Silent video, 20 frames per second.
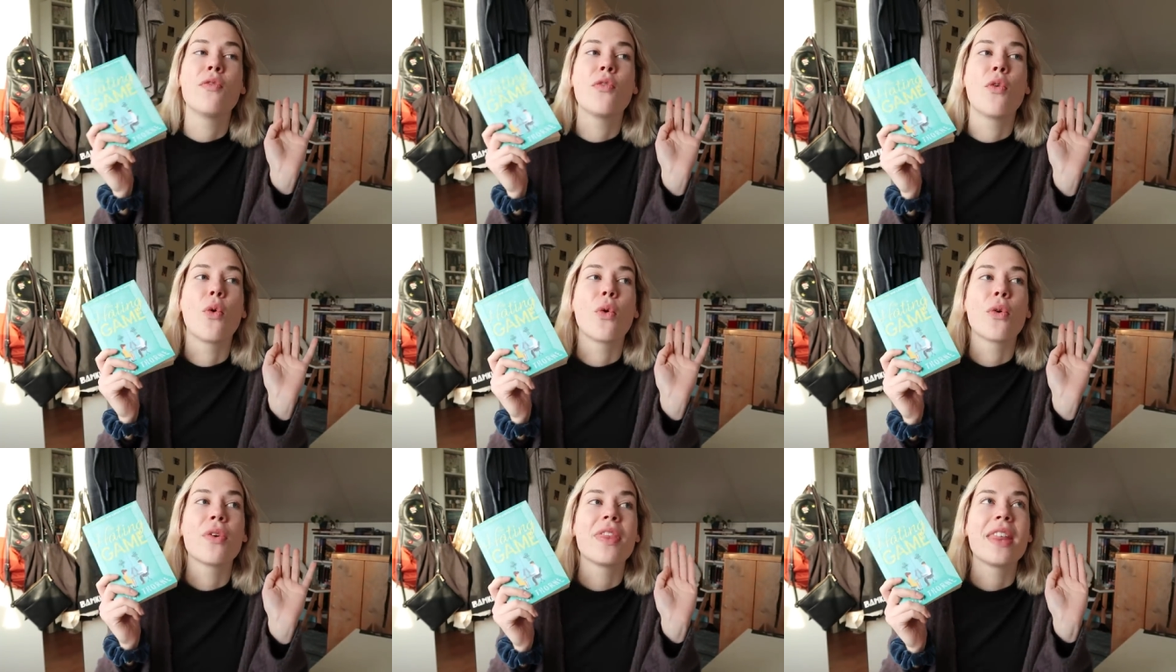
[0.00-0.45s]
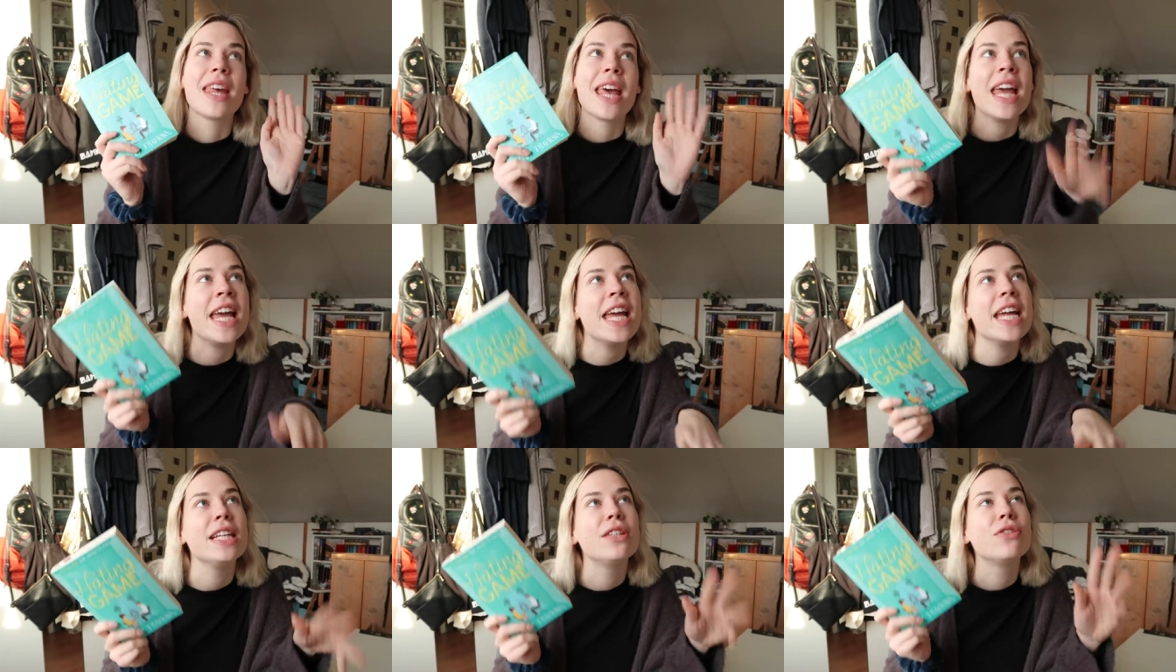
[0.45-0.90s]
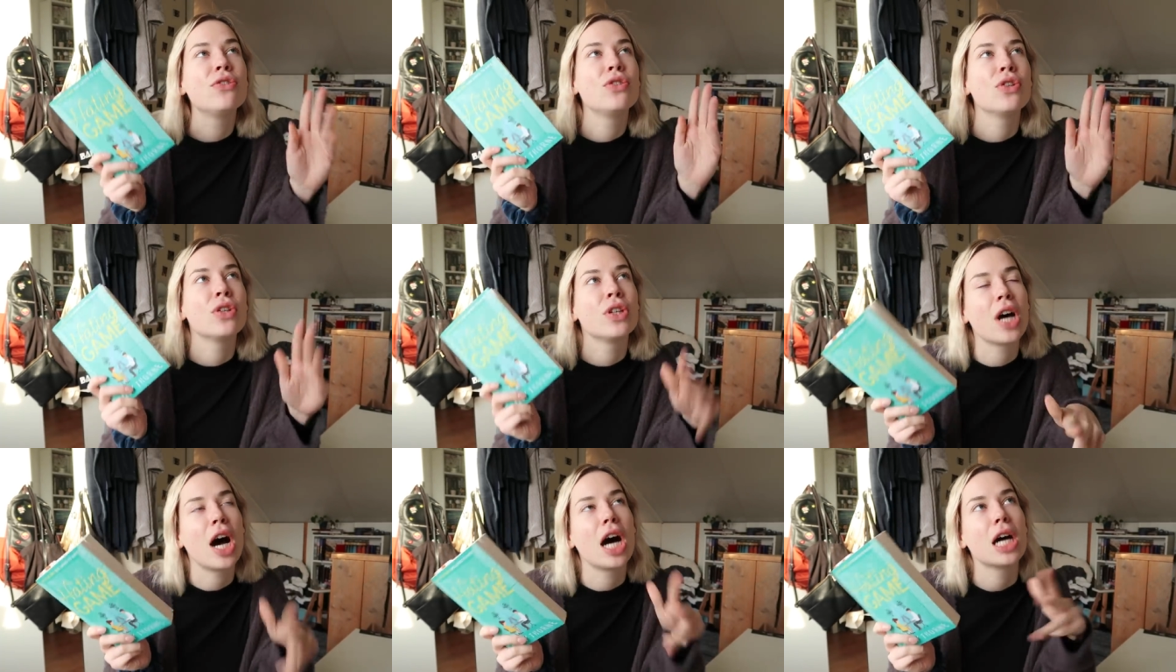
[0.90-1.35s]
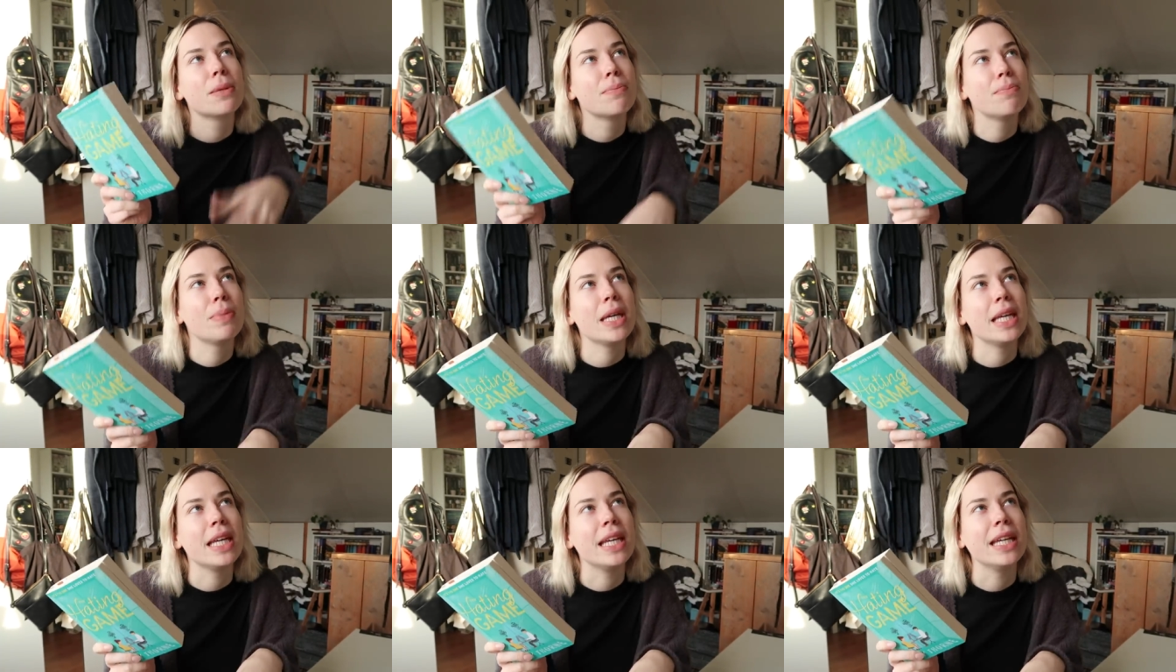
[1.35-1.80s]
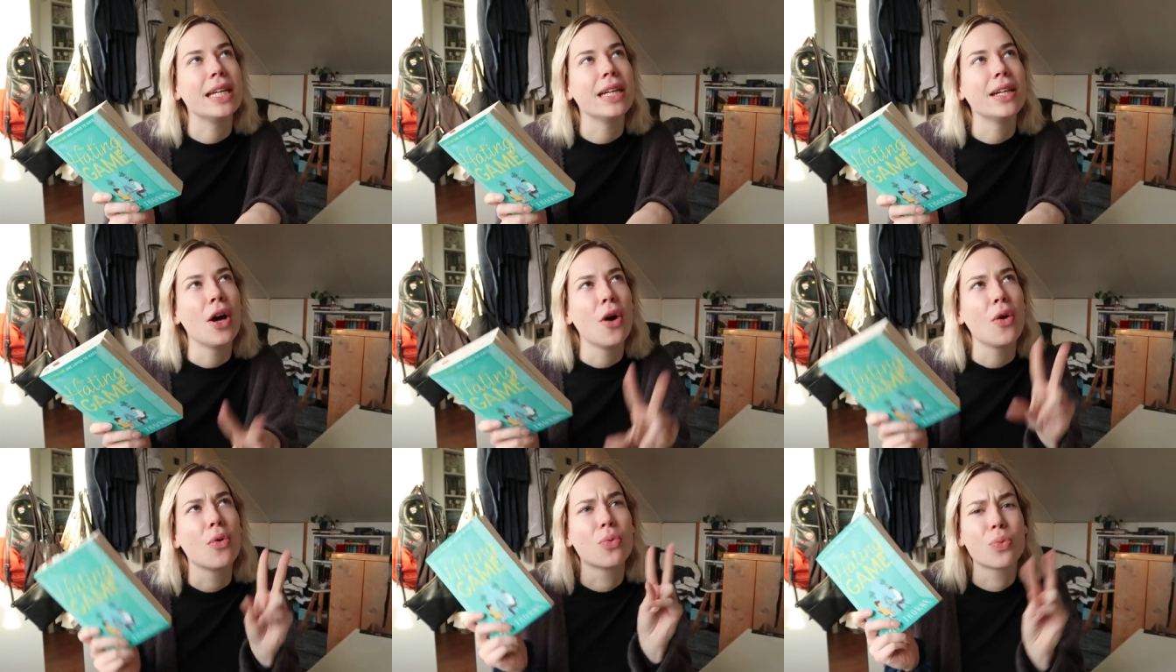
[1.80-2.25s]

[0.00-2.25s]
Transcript: for the hate to not be